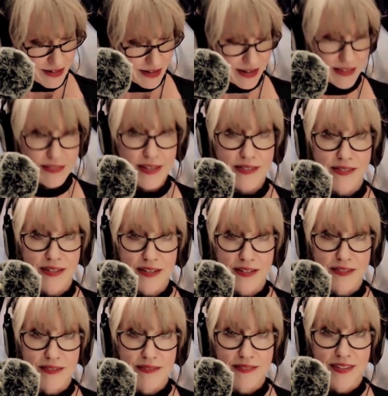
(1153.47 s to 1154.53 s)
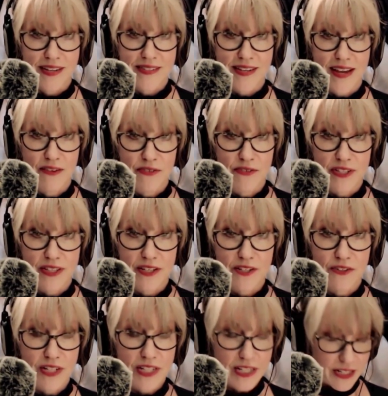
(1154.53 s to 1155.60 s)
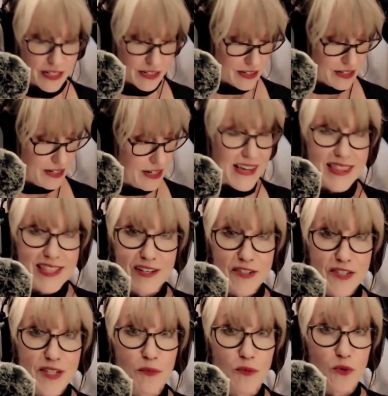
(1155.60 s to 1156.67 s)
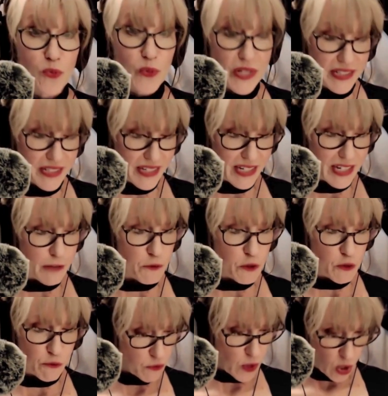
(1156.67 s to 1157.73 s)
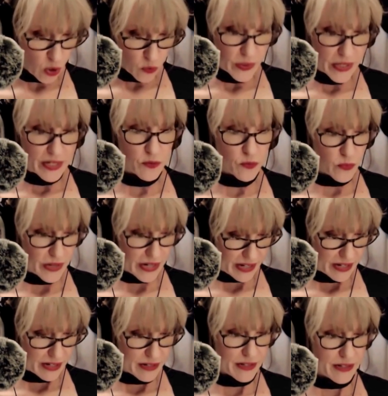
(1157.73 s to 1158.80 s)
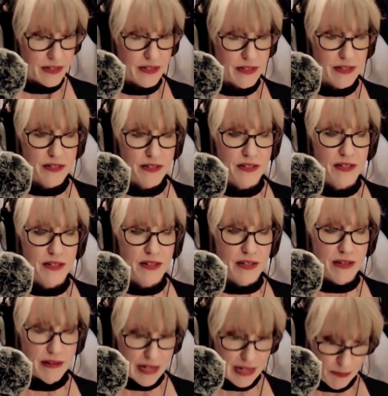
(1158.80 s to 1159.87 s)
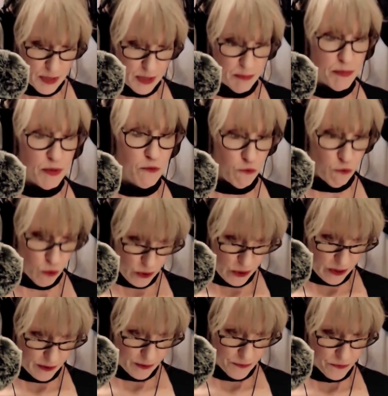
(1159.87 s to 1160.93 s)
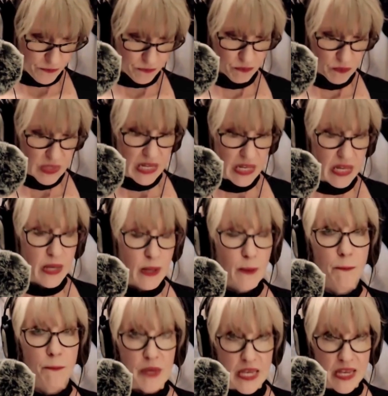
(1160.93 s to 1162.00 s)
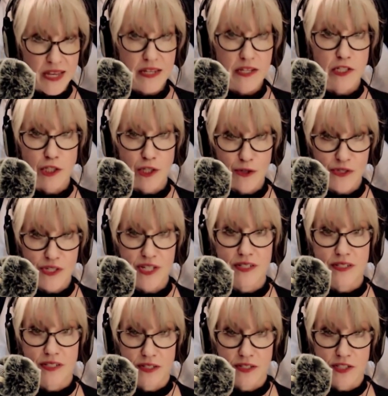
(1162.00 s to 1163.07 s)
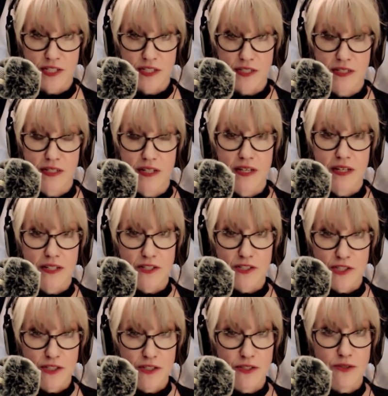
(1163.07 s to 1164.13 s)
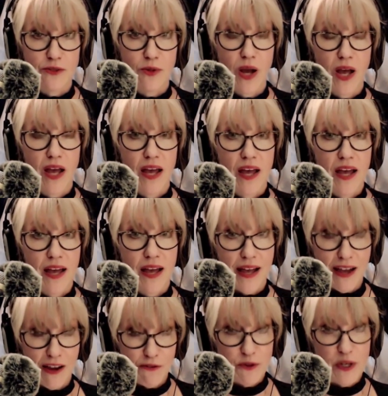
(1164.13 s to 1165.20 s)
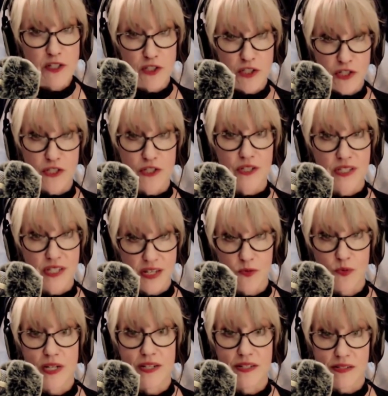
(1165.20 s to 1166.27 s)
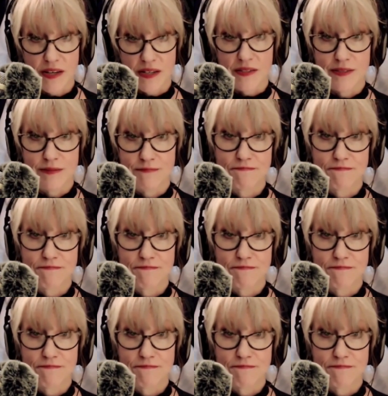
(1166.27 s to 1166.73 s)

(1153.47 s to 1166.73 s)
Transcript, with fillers: And that's it. That's everything you need. There's some really, if you've already read Emma before, pay close attention to how Frank Churchill says what he says.